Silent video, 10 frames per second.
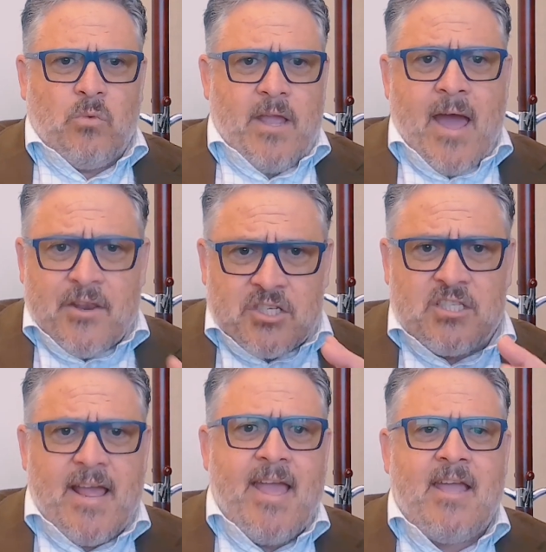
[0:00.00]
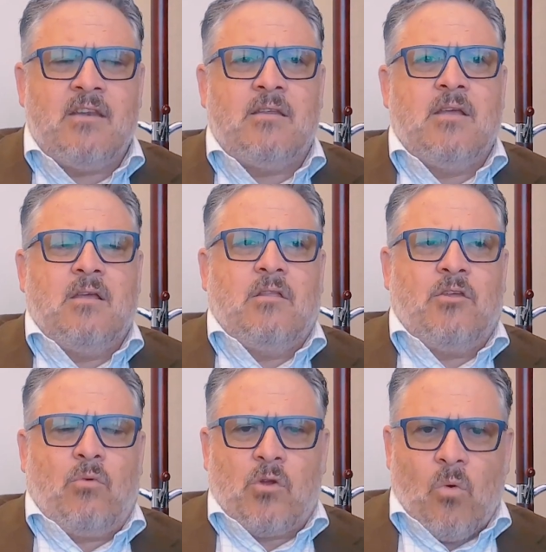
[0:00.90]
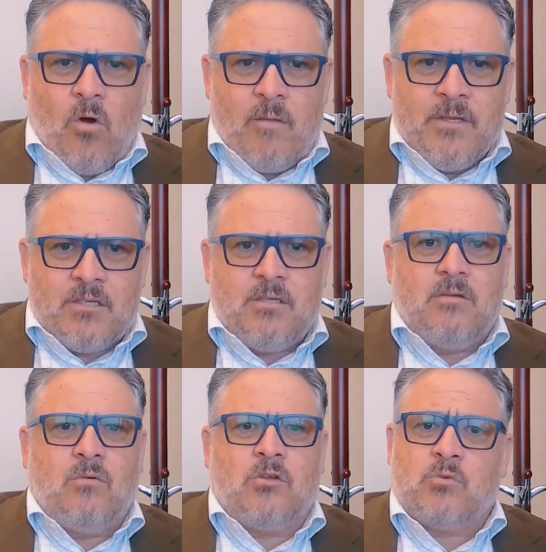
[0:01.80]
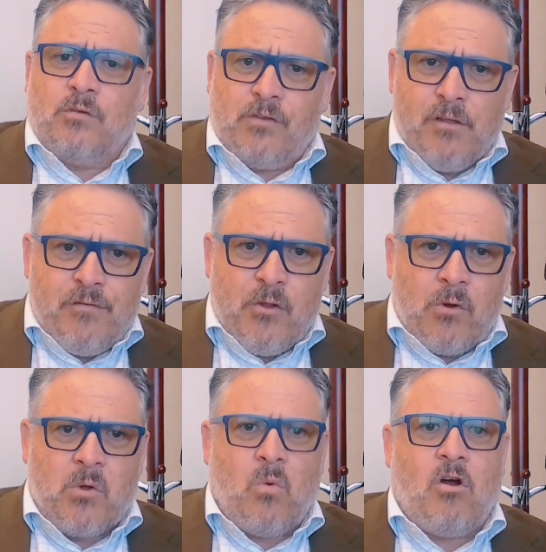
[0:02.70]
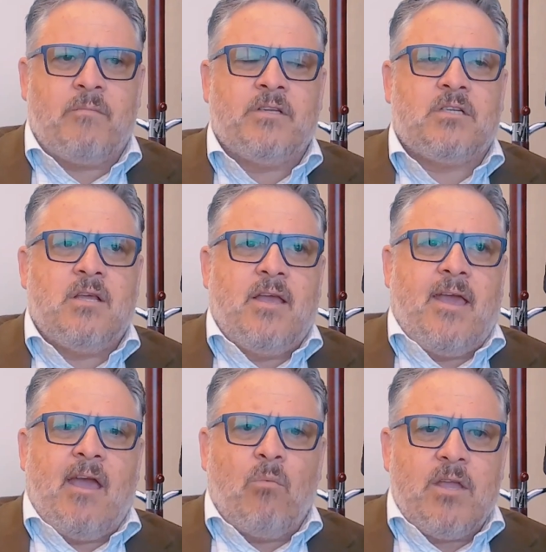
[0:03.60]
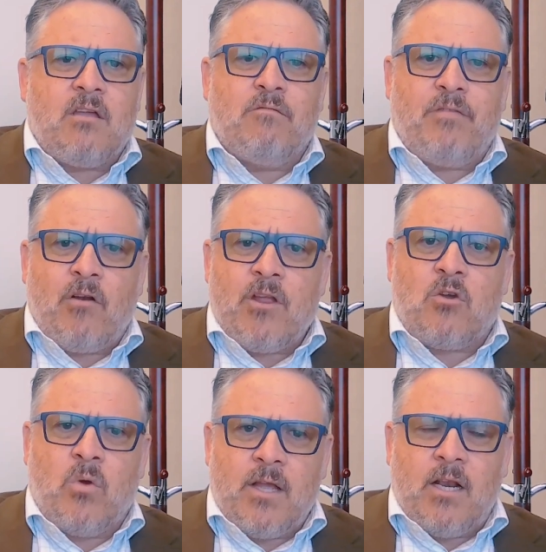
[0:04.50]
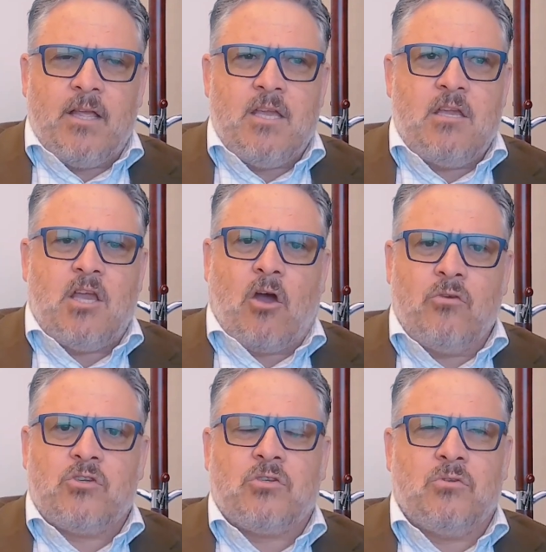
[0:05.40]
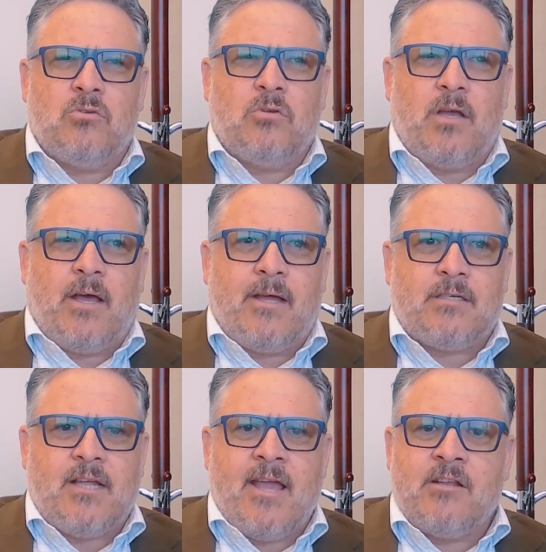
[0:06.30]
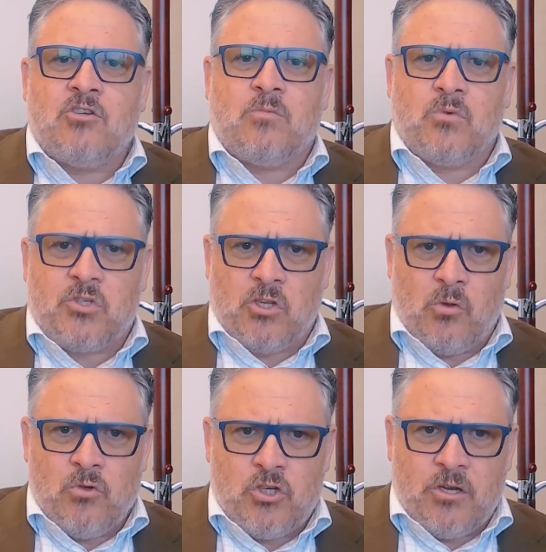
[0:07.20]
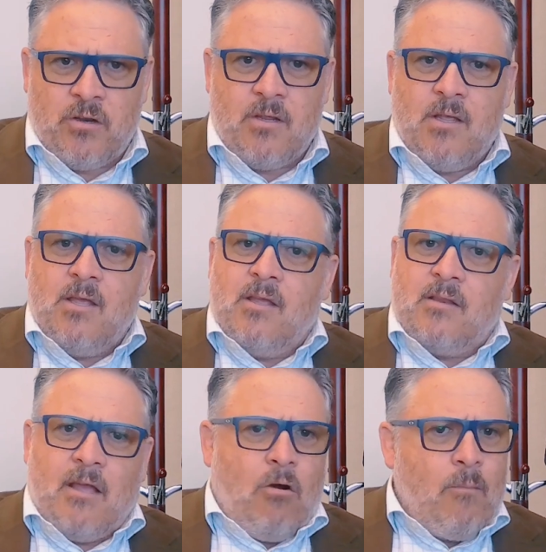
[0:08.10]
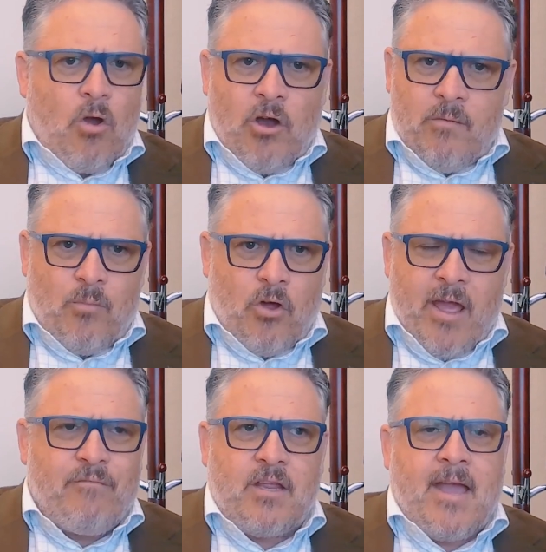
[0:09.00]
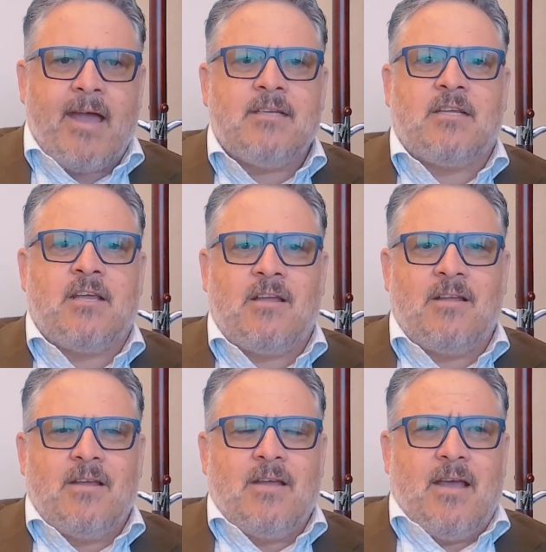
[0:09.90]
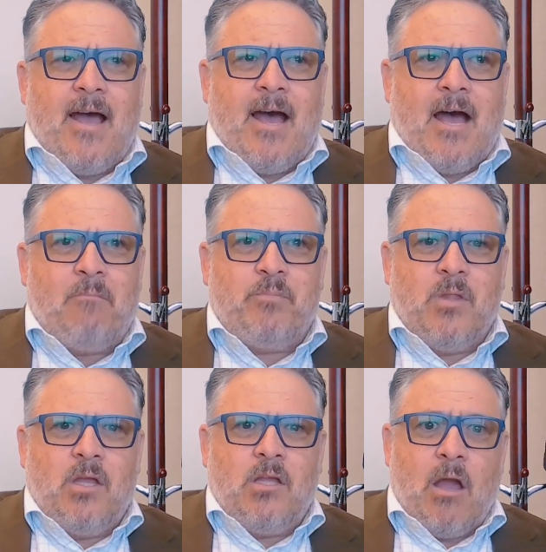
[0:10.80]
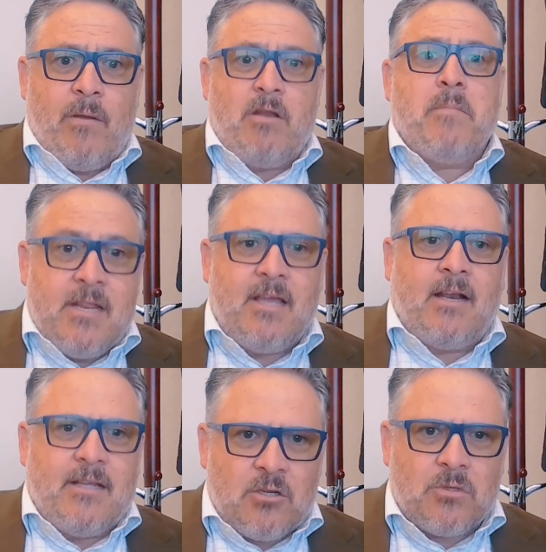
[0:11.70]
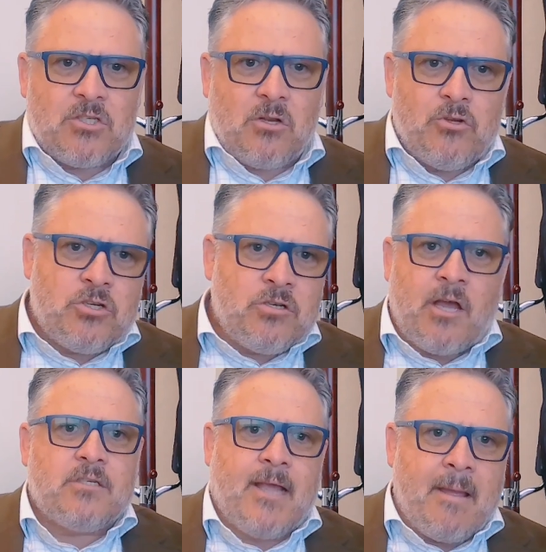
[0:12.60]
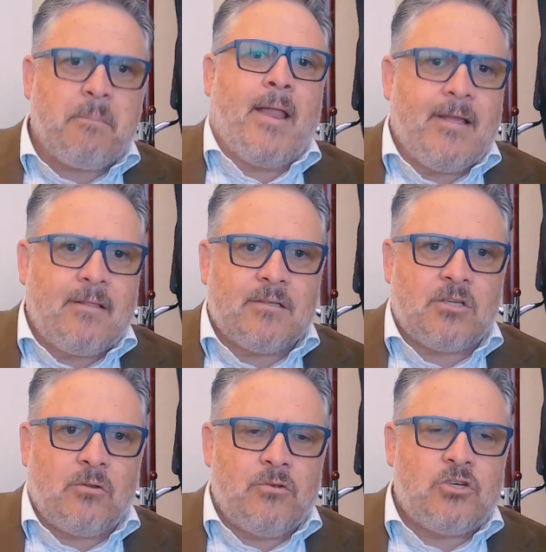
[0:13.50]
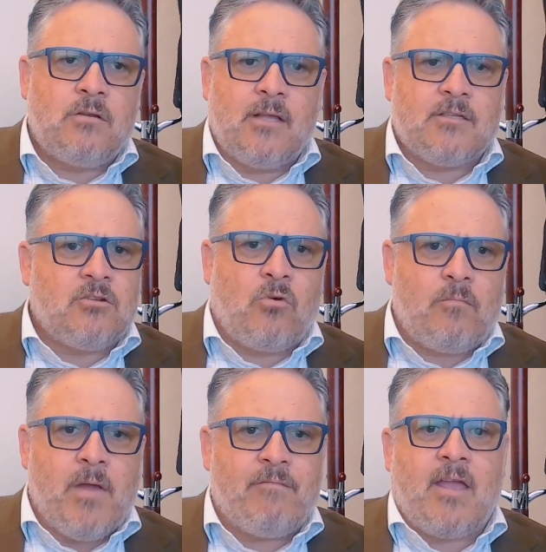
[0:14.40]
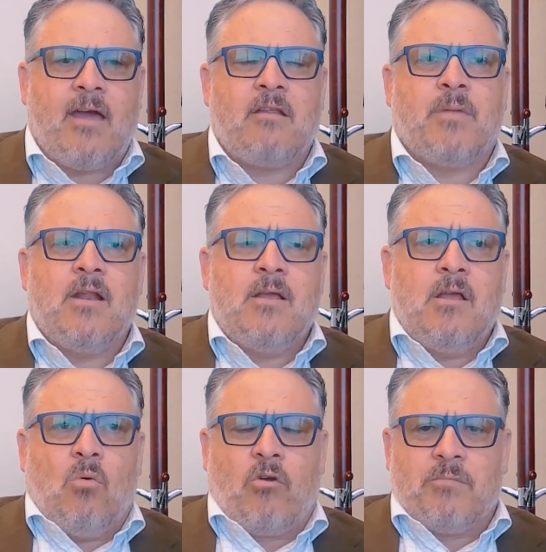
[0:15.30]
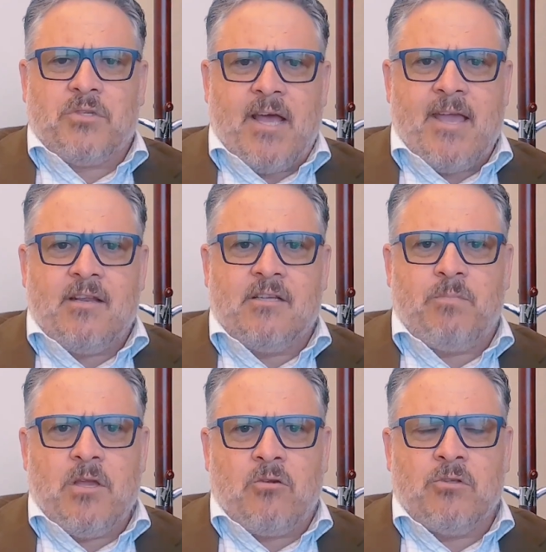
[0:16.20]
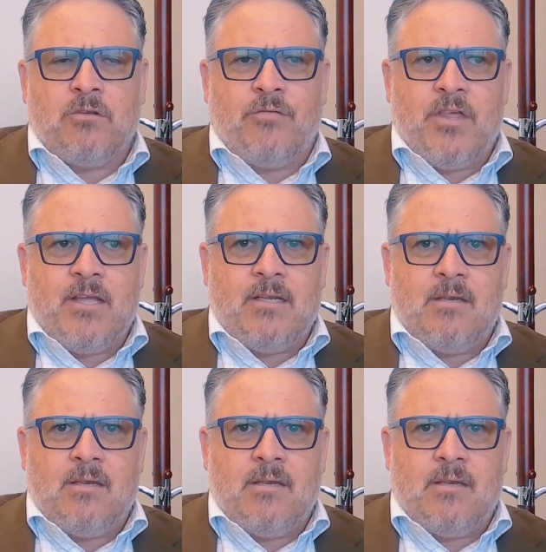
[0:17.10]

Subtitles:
understand the requirement because we've lived the requirement, and we can very quickly go to a tangible solution. Now, I'm not advocating going immediately to a solution. Don't template the solution. That's not what I'm advocating. But what I'm saying is, because of the